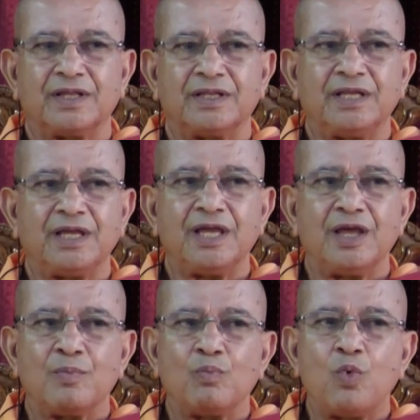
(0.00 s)
The
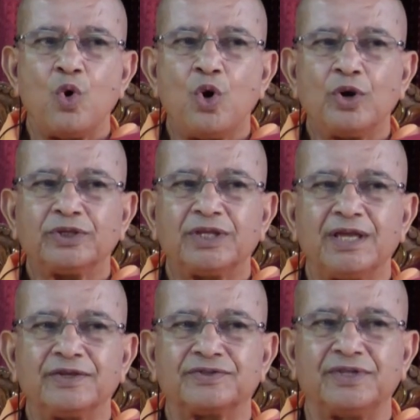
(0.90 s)
more
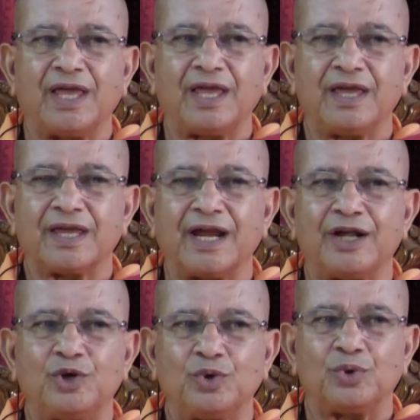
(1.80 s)
things they
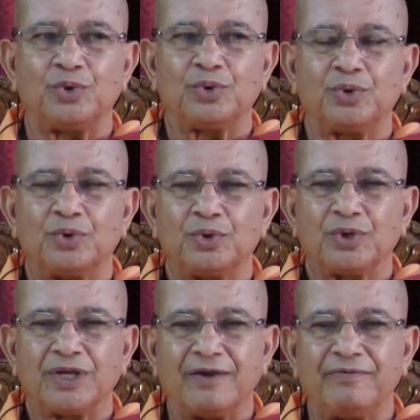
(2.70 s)
can do
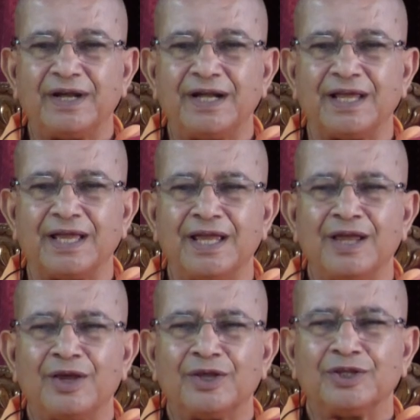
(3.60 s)
every day,
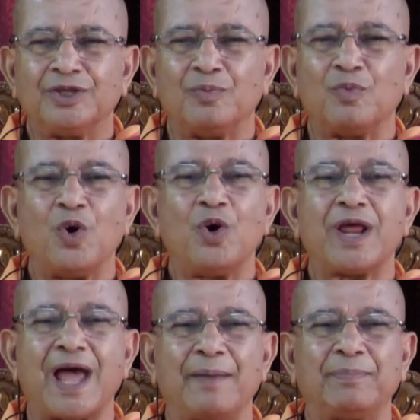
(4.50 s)
the more
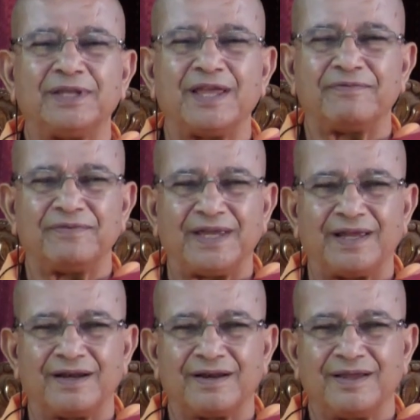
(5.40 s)
happy they feel,
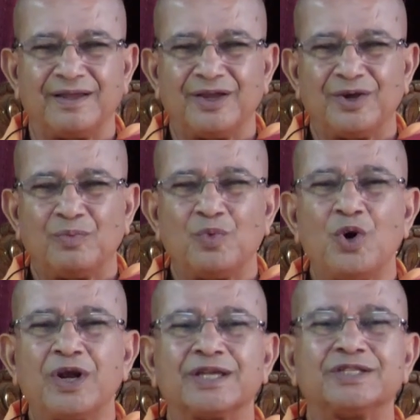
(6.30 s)

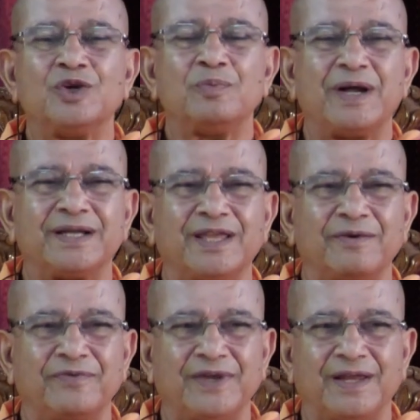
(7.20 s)
more achievement they
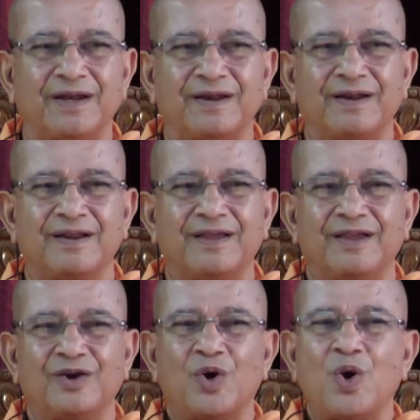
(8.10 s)
feel.
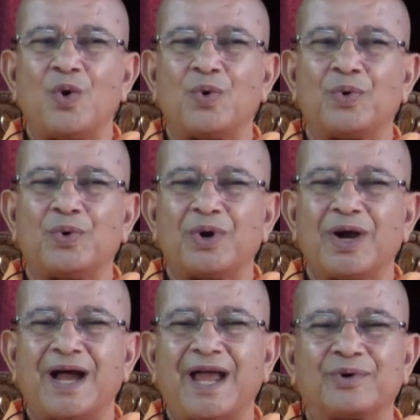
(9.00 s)
Oh,
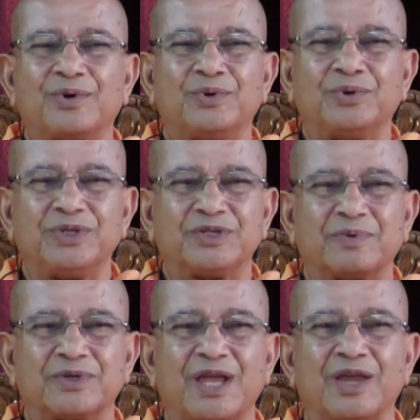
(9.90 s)
I could do this
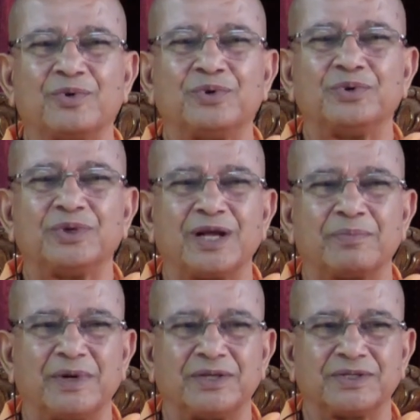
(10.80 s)
much, I could do that
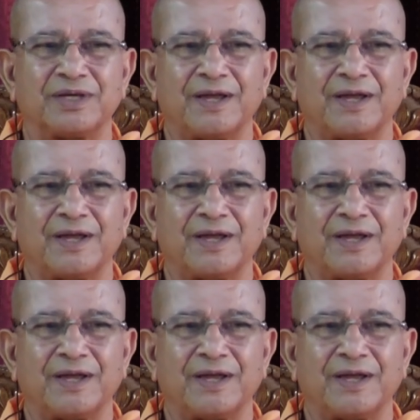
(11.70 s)
much.